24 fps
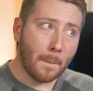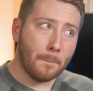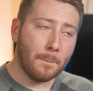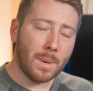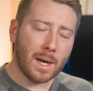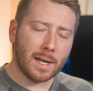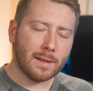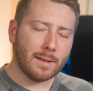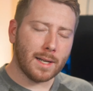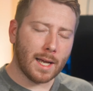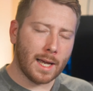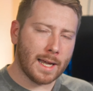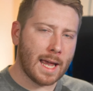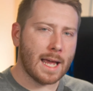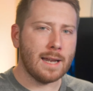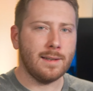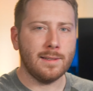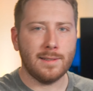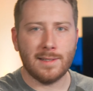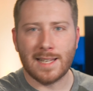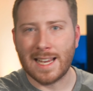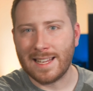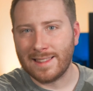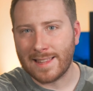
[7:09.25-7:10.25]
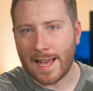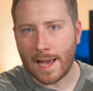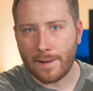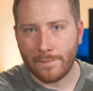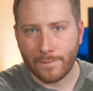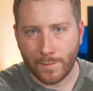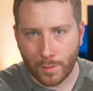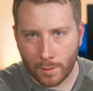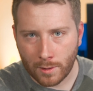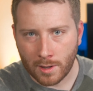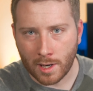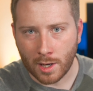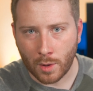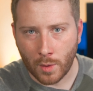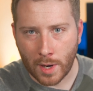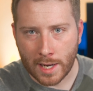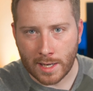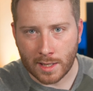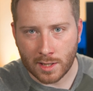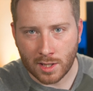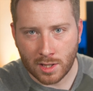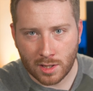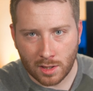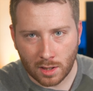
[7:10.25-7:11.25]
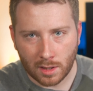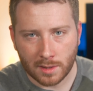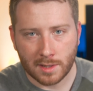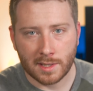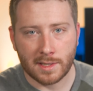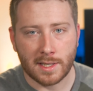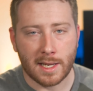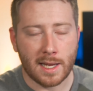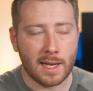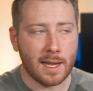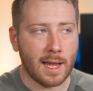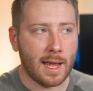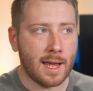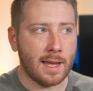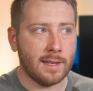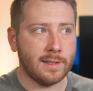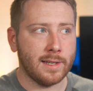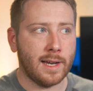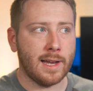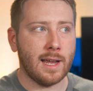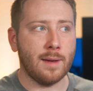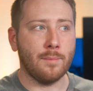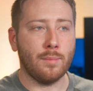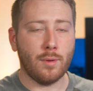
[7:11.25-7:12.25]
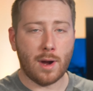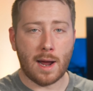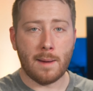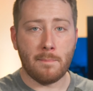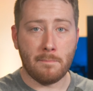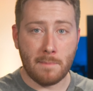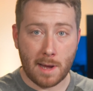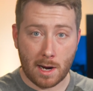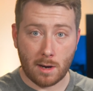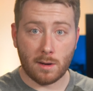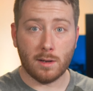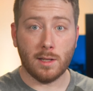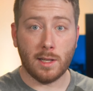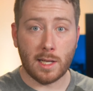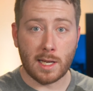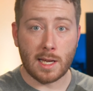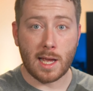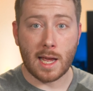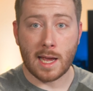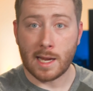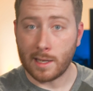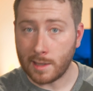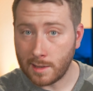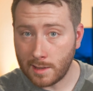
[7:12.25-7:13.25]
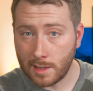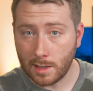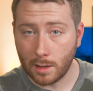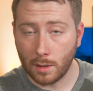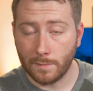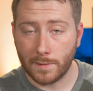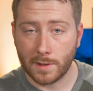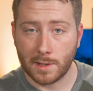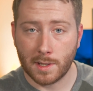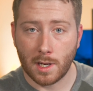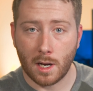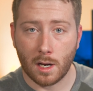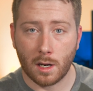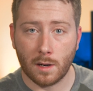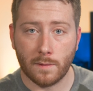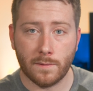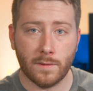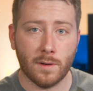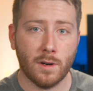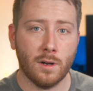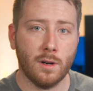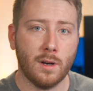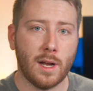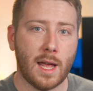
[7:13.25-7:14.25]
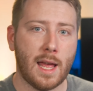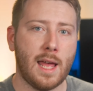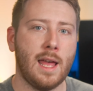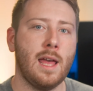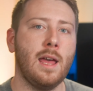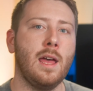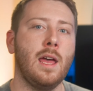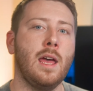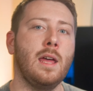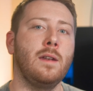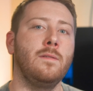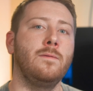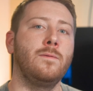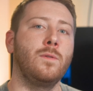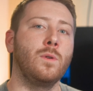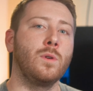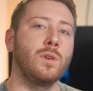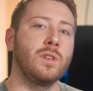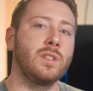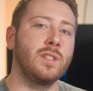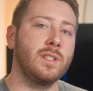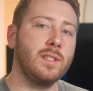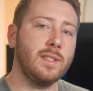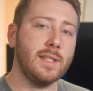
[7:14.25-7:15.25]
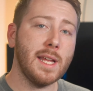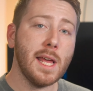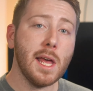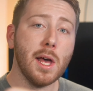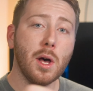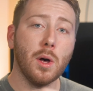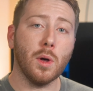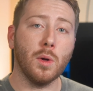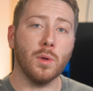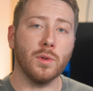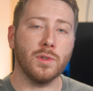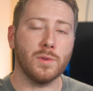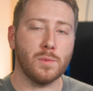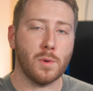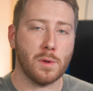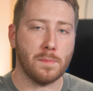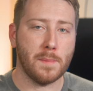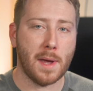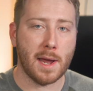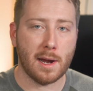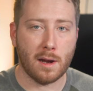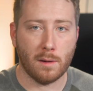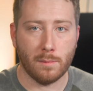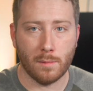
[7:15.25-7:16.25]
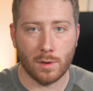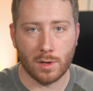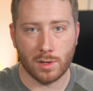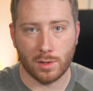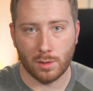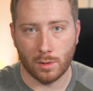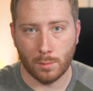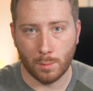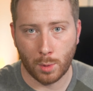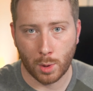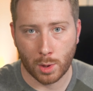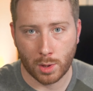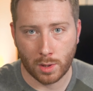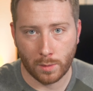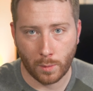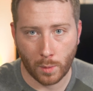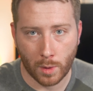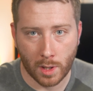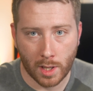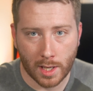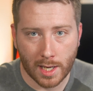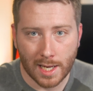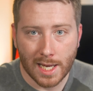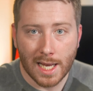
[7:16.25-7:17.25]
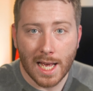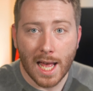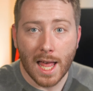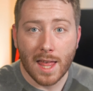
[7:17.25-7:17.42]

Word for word: But again, take that for a grain of salt, seeing as I am primarily a still photographer, and for stills with my commercial and portrait work,